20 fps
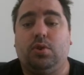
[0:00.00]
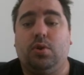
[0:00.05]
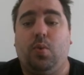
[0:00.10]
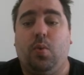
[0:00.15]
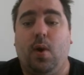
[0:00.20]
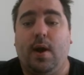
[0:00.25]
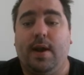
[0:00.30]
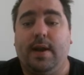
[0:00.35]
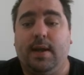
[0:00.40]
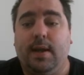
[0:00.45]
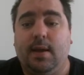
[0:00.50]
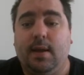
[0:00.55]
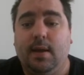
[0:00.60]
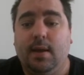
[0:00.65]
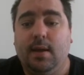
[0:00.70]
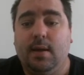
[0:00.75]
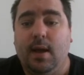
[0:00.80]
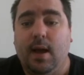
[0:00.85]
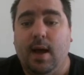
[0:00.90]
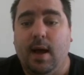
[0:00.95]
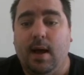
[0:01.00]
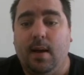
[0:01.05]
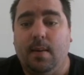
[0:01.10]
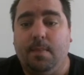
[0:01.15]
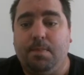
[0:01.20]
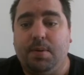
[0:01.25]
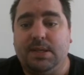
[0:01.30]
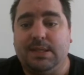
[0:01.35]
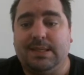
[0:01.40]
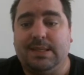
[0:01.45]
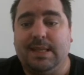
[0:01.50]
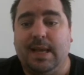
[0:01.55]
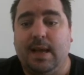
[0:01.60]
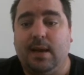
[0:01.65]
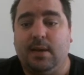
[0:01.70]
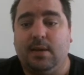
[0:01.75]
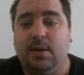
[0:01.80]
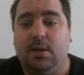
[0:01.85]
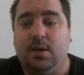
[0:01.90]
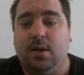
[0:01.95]

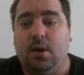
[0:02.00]
20%.